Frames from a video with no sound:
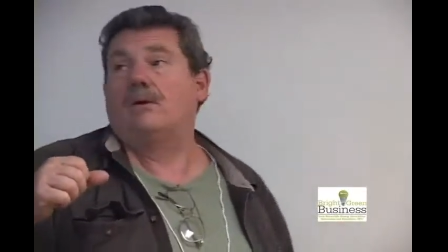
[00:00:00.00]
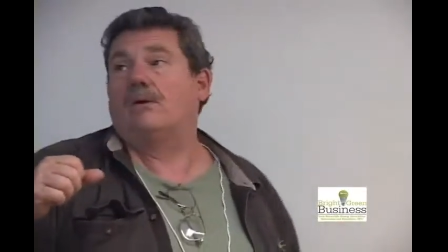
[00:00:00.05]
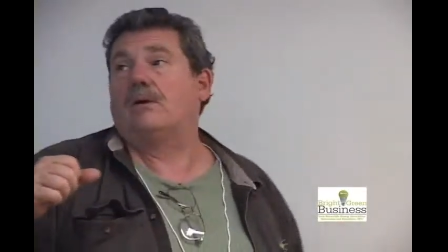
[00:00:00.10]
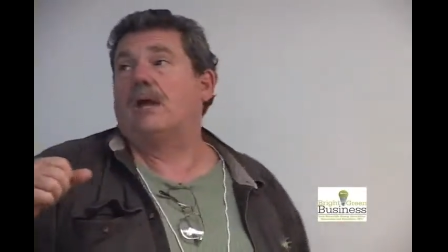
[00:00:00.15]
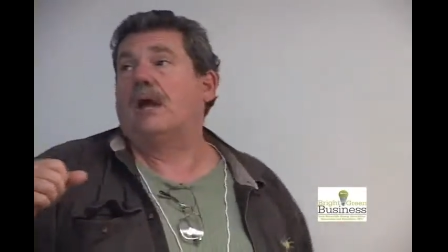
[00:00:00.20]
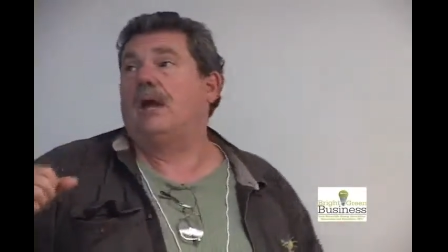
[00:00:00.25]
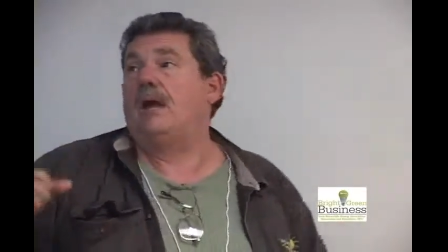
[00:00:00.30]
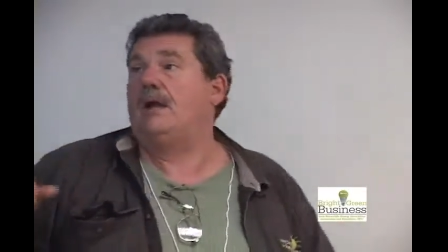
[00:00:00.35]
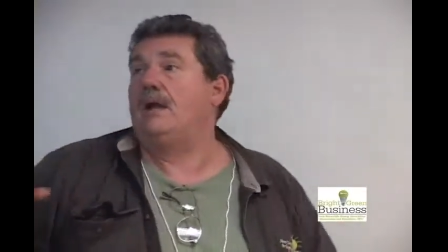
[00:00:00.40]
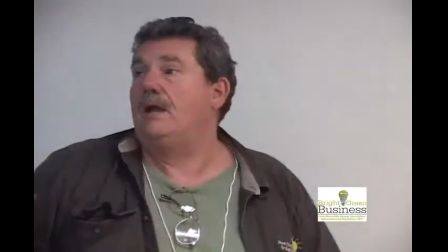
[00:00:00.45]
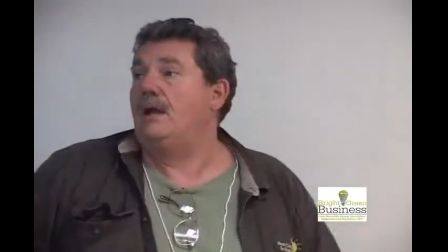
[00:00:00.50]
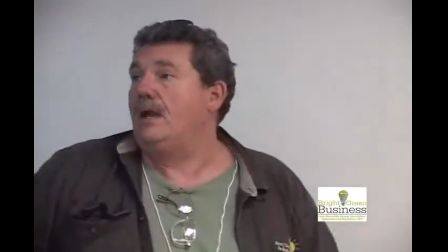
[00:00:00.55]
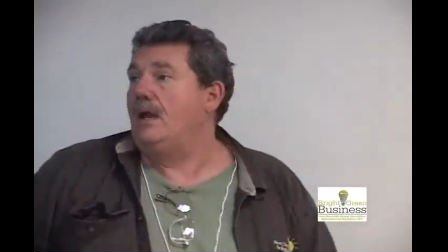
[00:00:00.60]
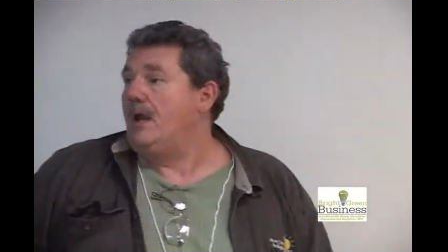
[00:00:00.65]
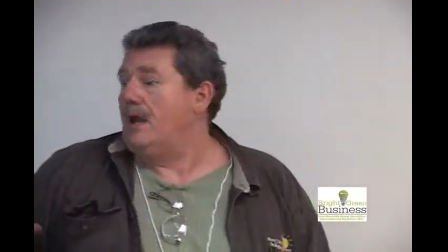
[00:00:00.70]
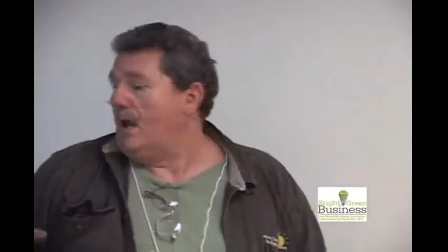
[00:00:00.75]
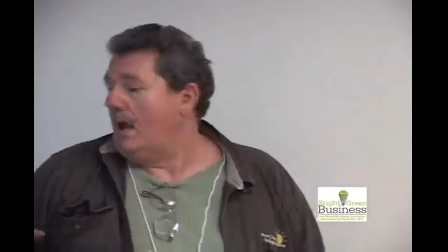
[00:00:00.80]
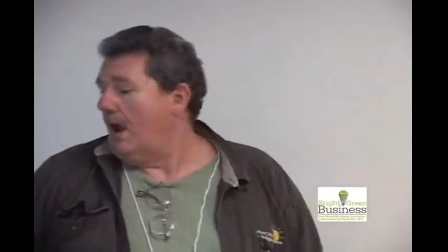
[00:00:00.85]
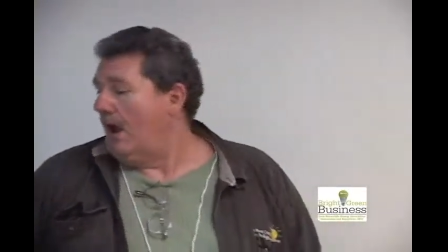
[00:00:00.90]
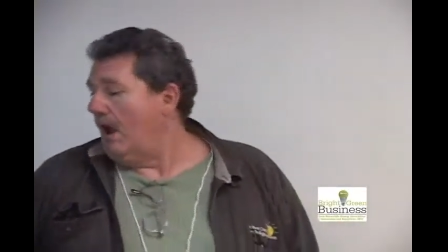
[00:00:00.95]
Okay?
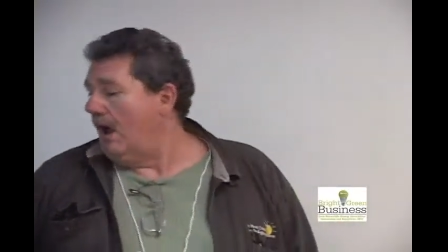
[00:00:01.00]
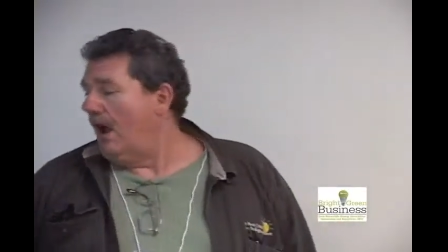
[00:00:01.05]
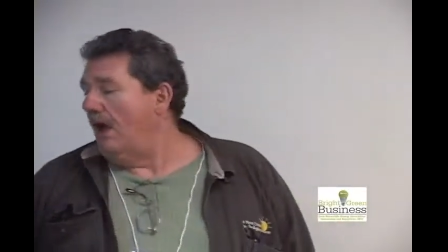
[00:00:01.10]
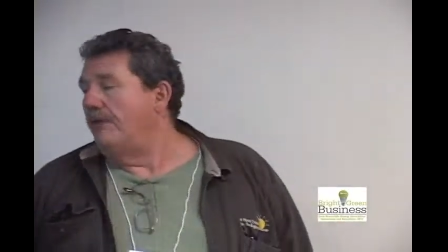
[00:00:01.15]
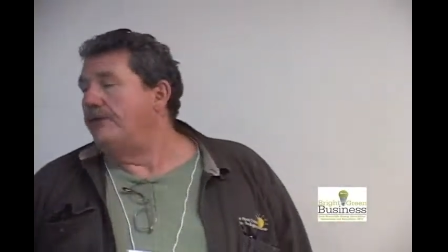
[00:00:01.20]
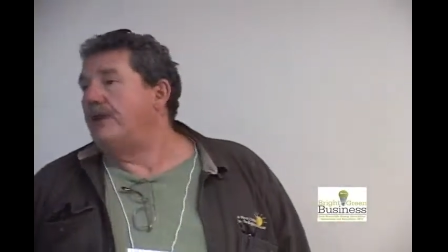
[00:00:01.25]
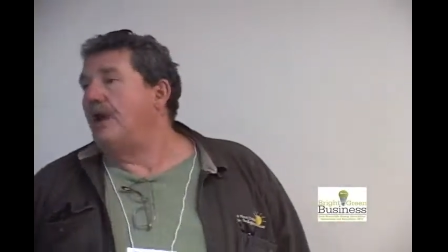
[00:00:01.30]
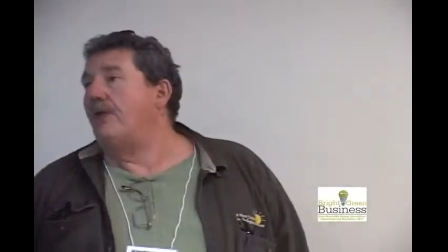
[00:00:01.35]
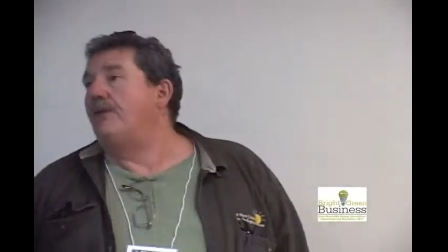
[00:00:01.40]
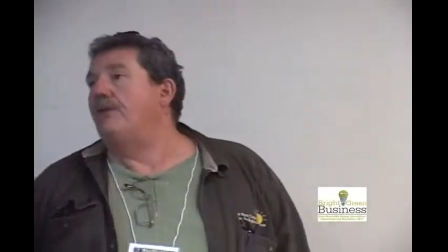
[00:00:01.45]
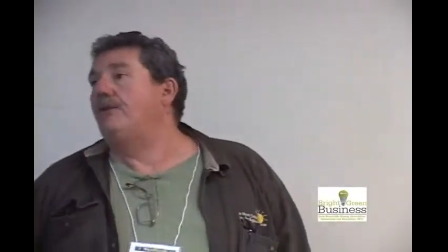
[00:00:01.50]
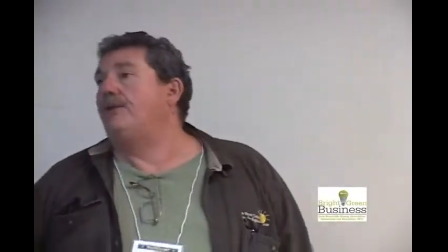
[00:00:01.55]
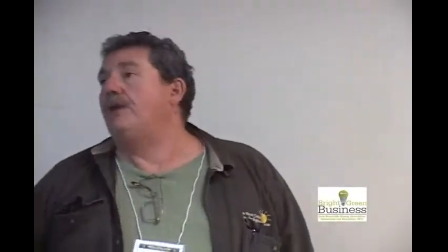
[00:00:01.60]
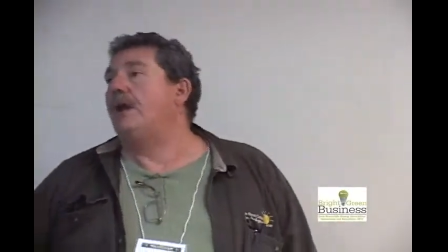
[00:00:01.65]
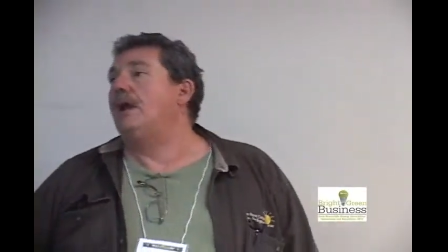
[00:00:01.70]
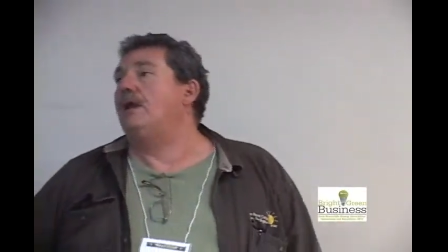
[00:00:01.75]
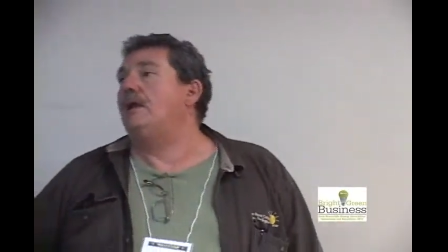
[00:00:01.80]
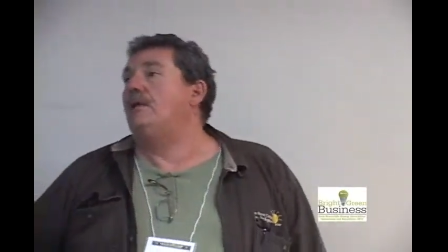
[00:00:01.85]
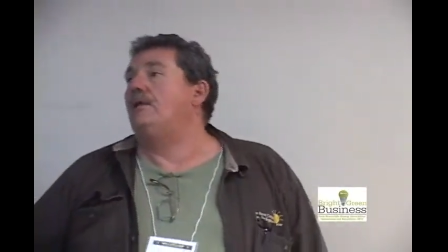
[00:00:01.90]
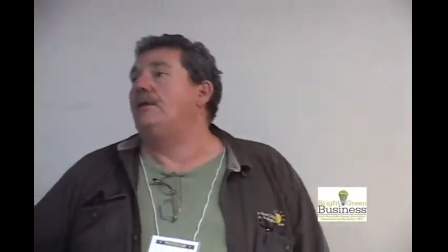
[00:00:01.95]
The other
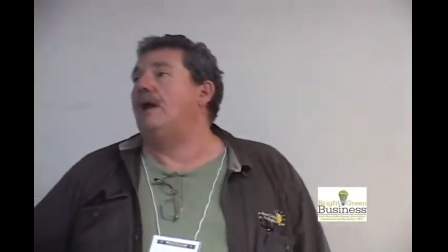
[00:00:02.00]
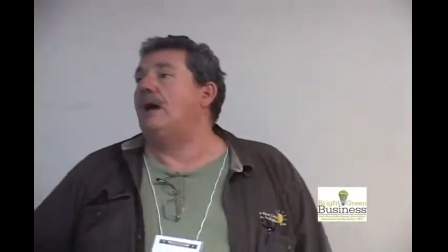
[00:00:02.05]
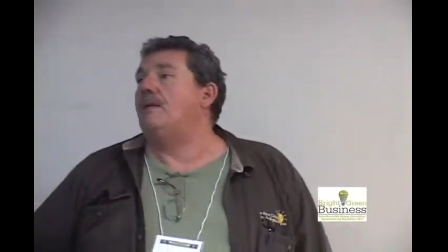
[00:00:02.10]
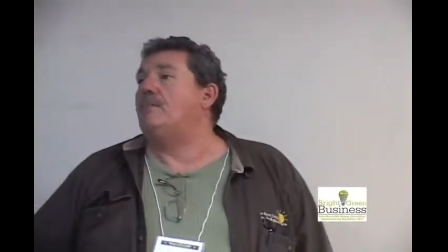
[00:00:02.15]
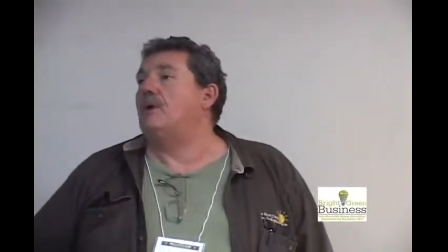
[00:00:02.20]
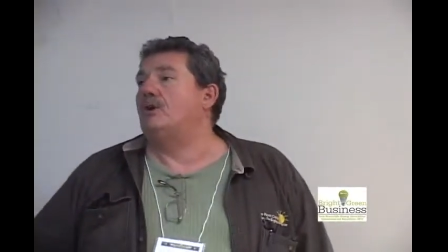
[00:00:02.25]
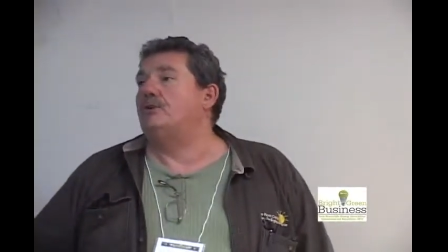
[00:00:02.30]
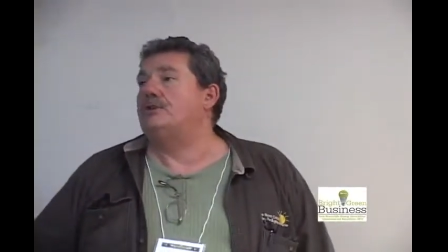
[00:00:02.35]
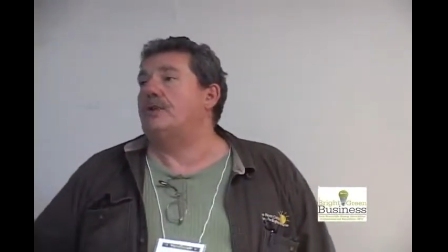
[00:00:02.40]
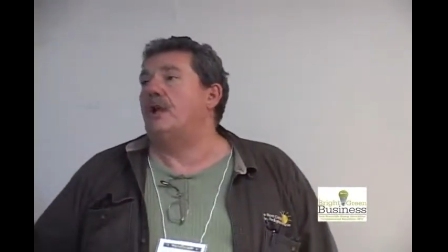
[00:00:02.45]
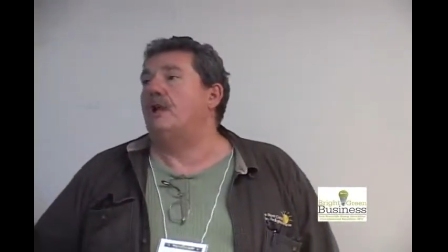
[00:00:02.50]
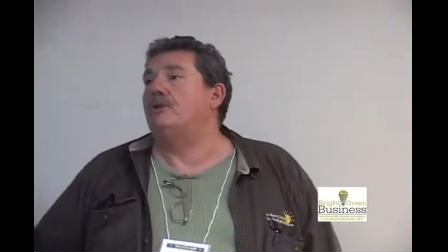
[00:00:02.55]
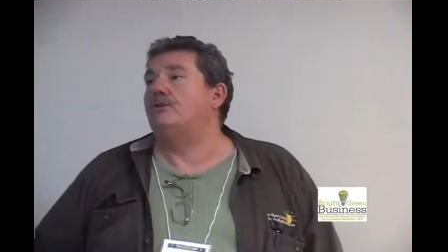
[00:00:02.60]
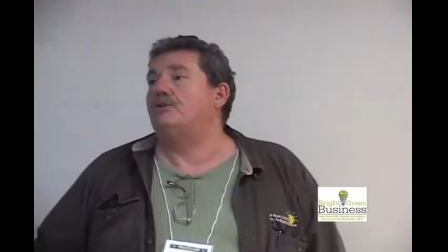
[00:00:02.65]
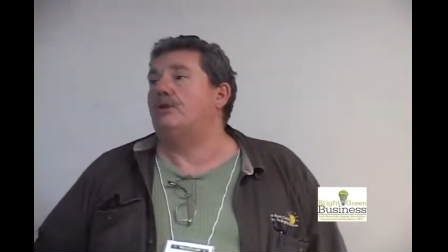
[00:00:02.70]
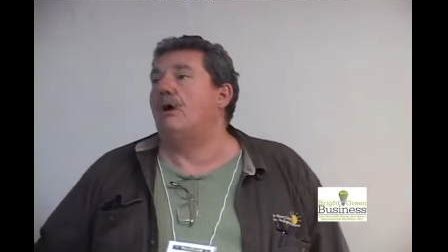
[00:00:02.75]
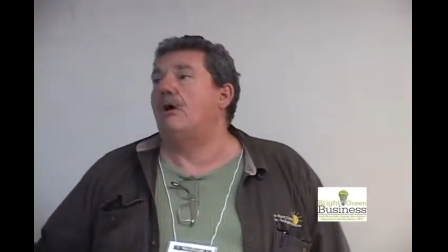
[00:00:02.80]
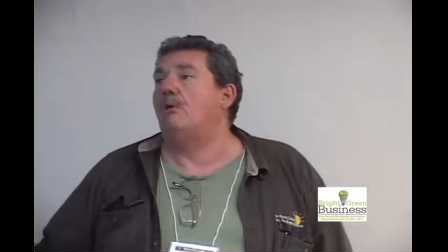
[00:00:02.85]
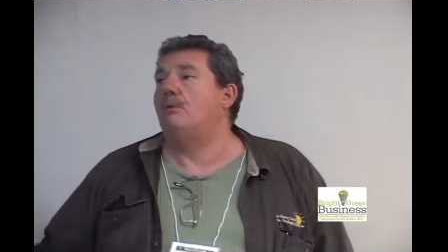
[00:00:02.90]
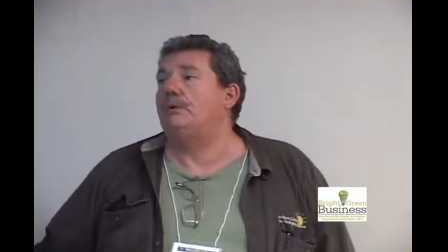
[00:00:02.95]
thing that
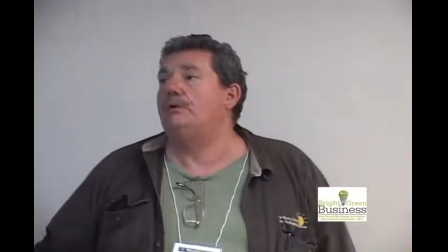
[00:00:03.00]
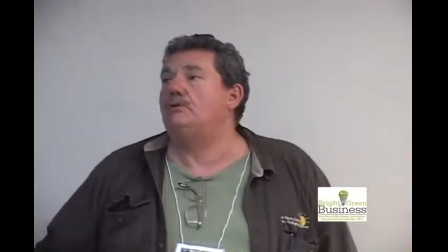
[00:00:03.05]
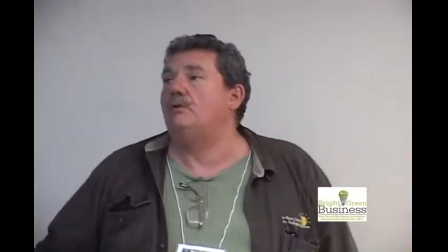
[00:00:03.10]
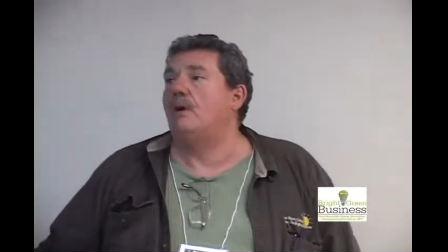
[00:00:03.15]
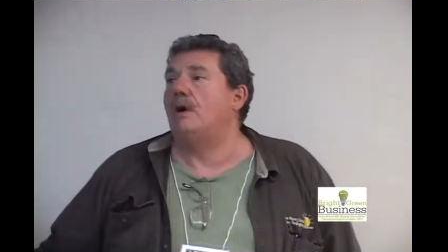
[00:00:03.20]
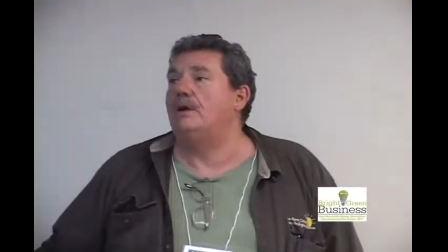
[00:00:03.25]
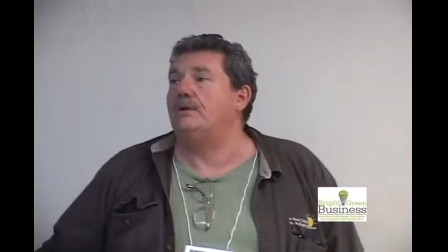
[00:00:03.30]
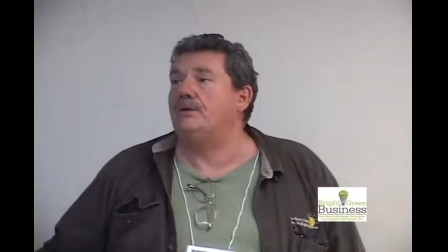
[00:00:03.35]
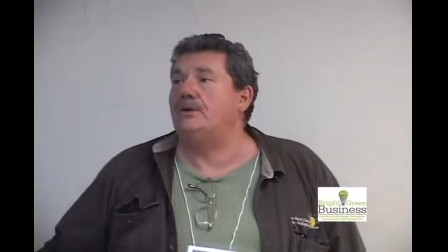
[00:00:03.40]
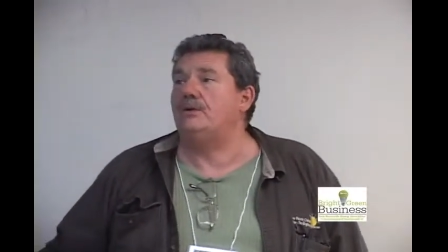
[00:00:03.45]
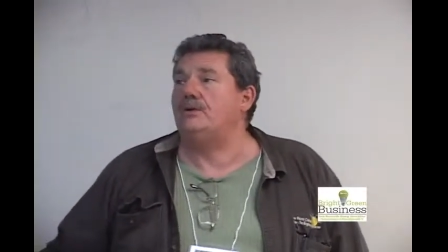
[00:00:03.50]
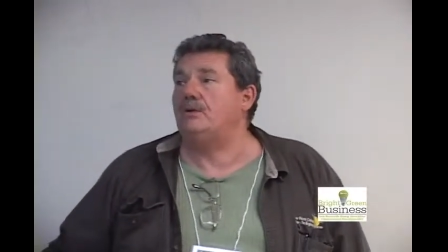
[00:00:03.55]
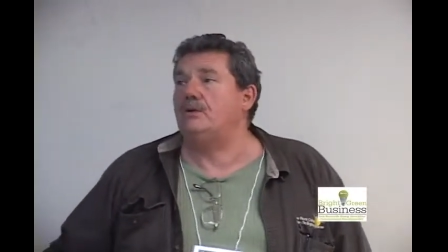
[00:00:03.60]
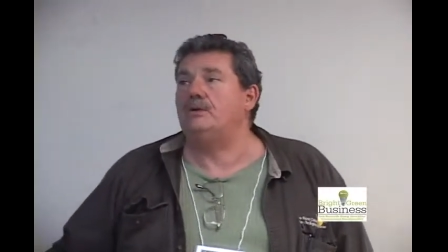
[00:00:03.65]
Marcellus always wanted to